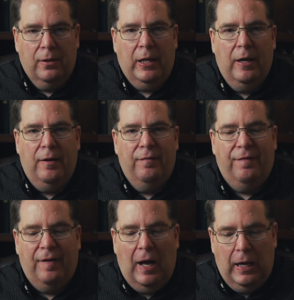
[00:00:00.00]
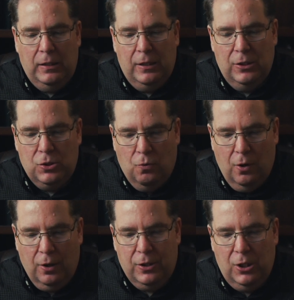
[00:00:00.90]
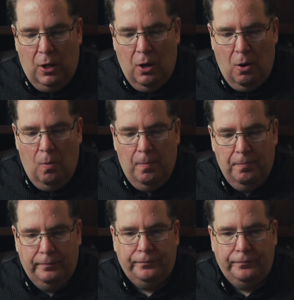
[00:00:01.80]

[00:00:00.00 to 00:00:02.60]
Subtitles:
confine his work to home.